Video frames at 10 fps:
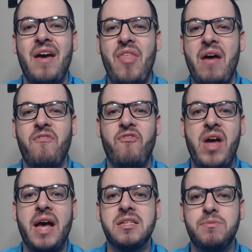and that
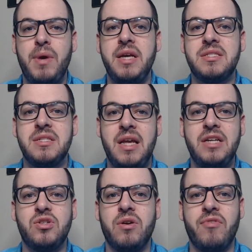fast paced
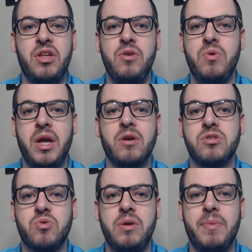nature of acute
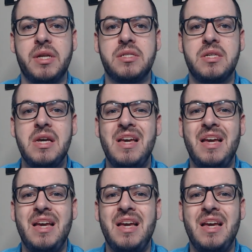care treatments.